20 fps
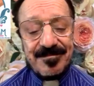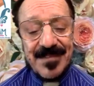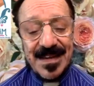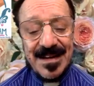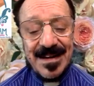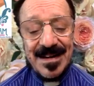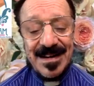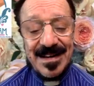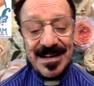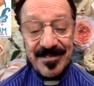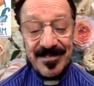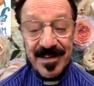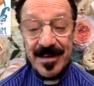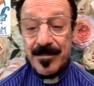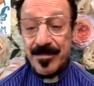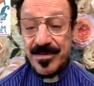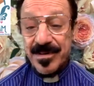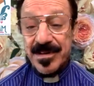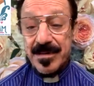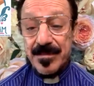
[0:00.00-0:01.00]
And I
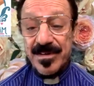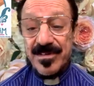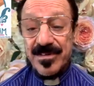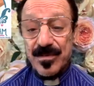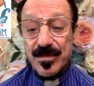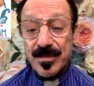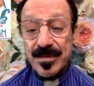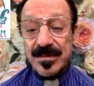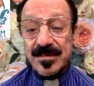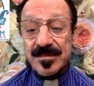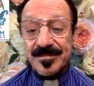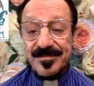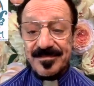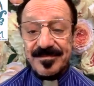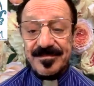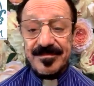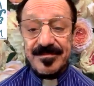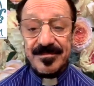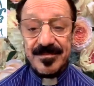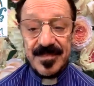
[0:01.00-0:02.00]
felt pretty miserable.
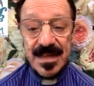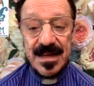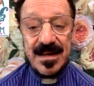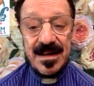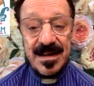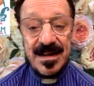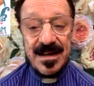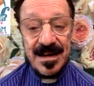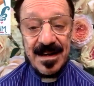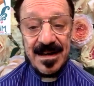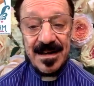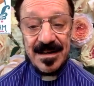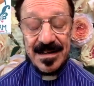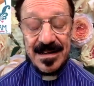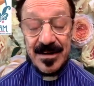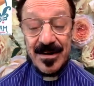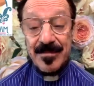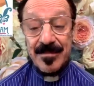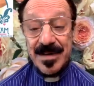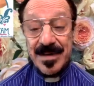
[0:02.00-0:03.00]

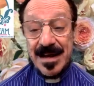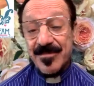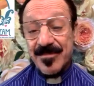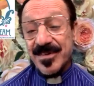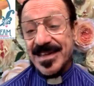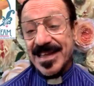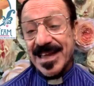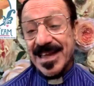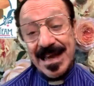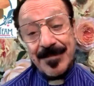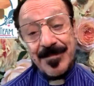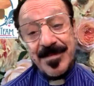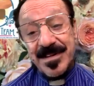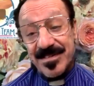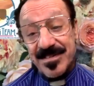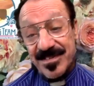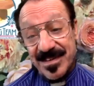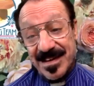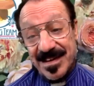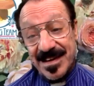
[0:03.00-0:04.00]
I'm really happy to
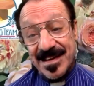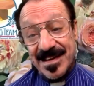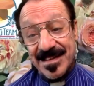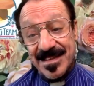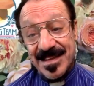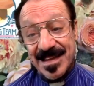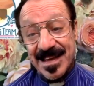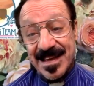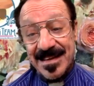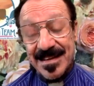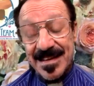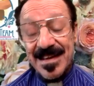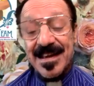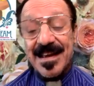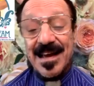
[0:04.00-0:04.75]
say that